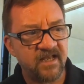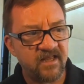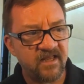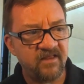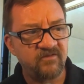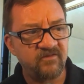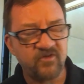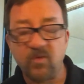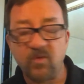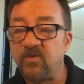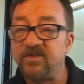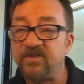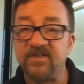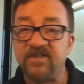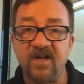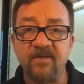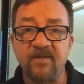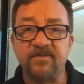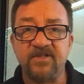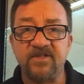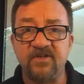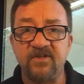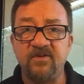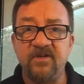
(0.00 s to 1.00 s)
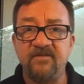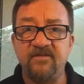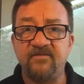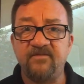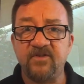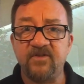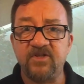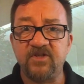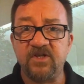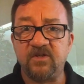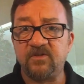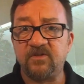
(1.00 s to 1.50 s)
there's always an opportunity
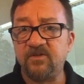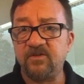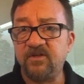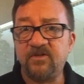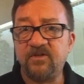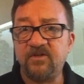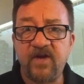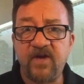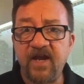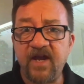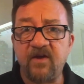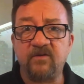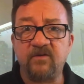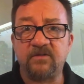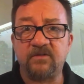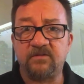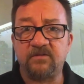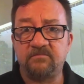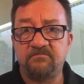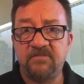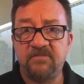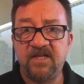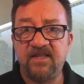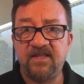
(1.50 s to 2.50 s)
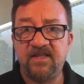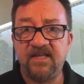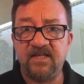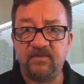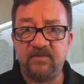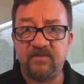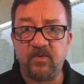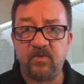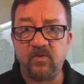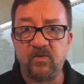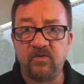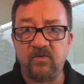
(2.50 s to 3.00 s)
for children to drown in
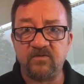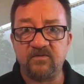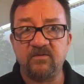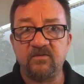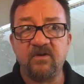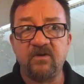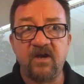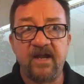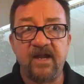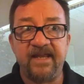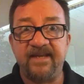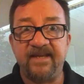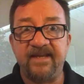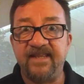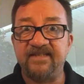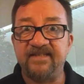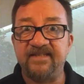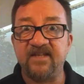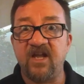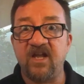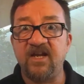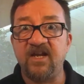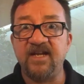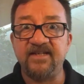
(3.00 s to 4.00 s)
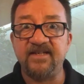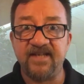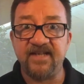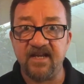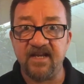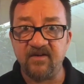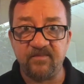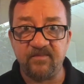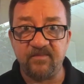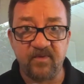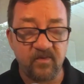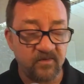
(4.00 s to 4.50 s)
these pools, in these
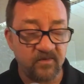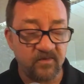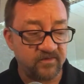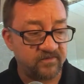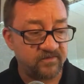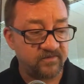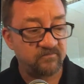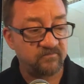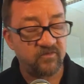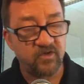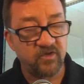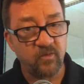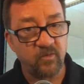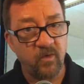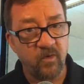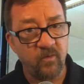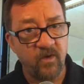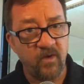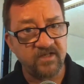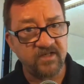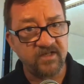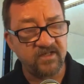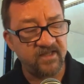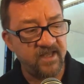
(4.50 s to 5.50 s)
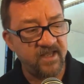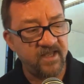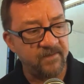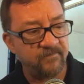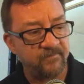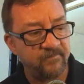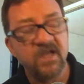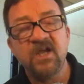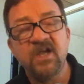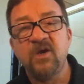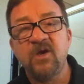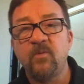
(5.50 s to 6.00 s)
unattended pools. So we're watching them.
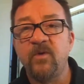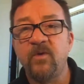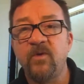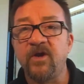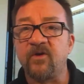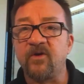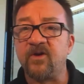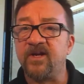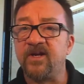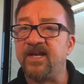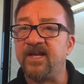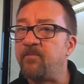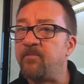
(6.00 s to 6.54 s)
We are going to